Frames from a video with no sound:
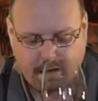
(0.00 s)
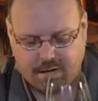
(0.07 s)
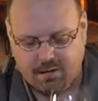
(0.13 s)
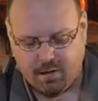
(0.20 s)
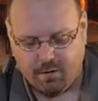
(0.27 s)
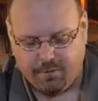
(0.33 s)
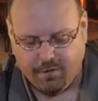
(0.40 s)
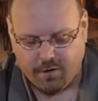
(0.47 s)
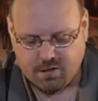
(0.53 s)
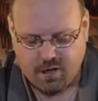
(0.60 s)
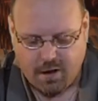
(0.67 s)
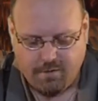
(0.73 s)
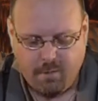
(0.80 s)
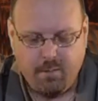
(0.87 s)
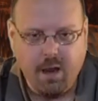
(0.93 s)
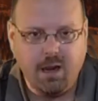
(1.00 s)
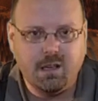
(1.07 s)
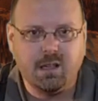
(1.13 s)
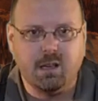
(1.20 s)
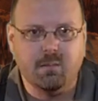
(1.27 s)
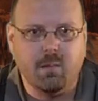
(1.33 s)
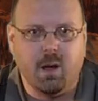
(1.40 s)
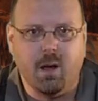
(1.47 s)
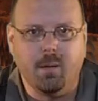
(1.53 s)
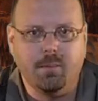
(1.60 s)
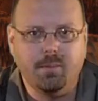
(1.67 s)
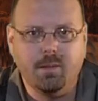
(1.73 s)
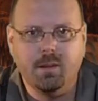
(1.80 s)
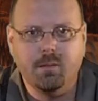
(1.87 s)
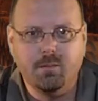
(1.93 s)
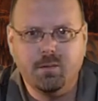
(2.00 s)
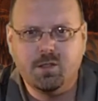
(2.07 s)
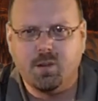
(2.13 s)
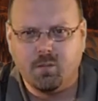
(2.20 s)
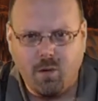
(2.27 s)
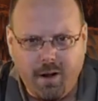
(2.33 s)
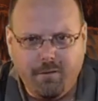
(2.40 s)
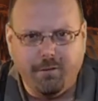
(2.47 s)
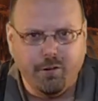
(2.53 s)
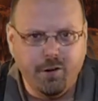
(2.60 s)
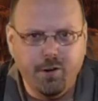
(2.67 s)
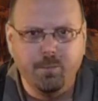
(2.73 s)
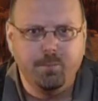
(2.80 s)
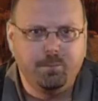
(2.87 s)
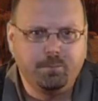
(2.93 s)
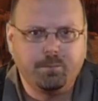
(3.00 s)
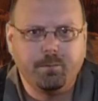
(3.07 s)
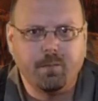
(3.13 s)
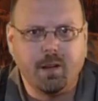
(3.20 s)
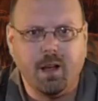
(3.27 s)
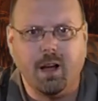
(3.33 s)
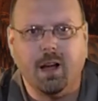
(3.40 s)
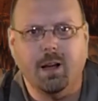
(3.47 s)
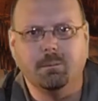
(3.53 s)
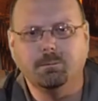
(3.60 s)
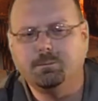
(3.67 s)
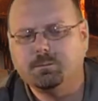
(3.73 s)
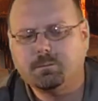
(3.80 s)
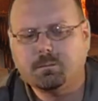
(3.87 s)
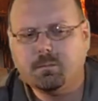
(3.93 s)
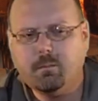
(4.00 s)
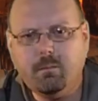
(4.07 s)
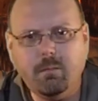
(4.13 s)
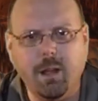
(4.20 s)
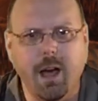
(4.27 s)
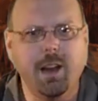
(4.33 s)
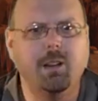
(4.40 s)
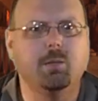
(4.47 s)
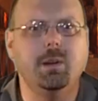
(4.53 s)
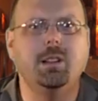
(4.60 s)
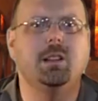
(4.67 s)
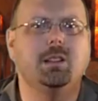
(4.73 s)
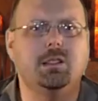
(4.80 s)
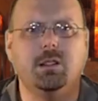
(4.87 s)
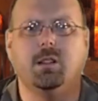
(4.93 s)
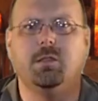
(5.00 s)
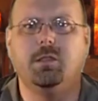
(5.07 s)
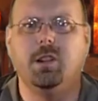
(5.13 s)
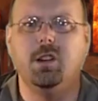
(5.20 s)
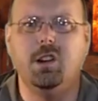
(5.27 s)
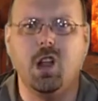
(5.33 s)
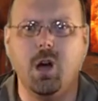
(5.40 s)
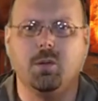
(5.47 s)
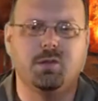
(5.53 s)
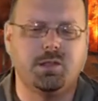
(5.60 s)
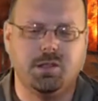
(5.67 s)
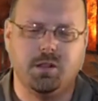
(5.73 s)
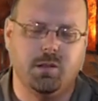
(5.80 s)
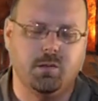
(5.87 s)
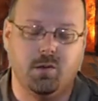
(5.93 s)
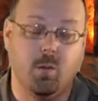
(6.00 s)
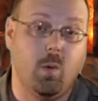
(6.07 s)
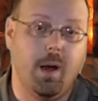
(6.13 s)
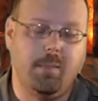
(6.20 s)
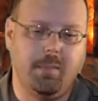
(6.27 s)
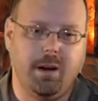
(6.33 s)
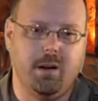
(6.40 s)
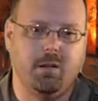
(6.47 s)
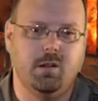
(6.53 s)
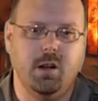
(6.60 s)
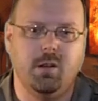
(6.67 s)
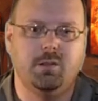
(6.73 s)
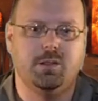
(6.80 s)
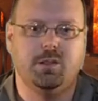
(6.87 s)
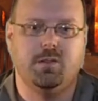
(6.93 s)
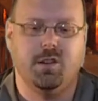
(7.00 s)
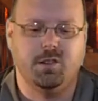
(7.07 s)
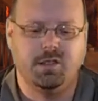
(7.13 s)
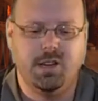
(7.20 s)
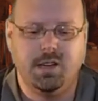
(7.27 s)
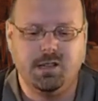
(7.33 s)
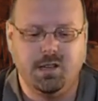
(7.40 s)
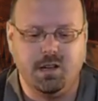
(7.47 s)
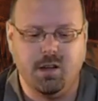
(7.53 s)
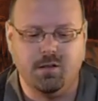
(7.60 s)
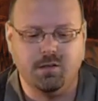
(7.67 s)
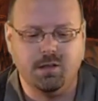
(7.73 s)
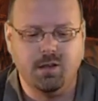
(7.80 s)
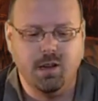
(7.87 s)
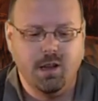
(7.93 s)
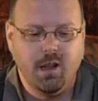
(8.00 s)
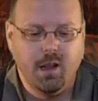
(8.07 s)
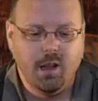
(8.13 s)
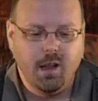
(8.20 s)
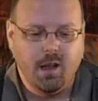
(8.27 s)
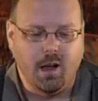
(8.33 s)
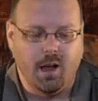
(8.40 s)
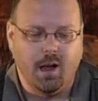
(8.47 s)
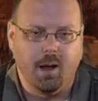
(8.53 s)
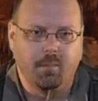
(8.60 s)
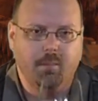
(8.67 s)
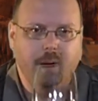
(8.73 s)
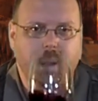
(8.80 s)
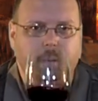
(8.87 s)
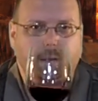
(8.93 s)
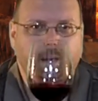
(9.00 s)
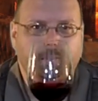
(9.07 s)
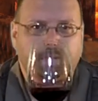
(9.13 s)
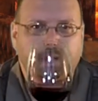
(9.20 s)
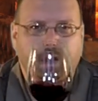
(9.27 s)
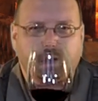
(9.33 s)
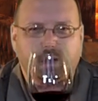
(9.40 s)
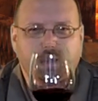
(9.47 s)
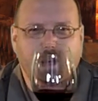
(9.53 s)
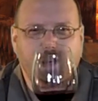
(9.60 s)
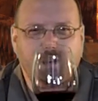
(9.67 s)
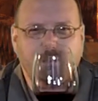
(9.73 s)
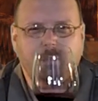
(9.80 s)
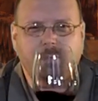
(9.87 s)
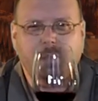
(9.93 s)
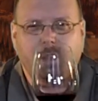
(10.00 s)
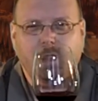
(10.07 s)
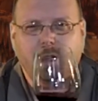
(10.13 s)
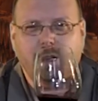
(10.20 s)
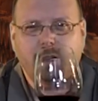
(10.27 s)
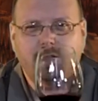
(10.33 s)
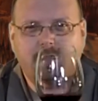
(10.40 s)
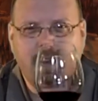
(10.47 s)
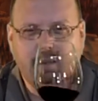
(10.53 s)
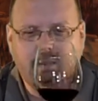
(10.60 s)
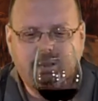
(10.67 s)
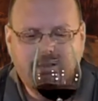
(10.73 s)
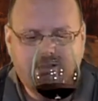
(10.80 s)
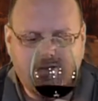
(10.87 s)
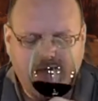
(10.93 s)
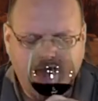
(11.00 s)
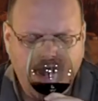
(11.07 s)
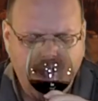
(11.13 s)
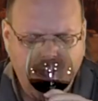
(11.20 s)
All right, so first off, I'm getting some uh, some red fruit. Um, I didn't read the, the, the, notes though, the winemaker notes as far as tasting notes, um, but I'm, getting kind of cherries,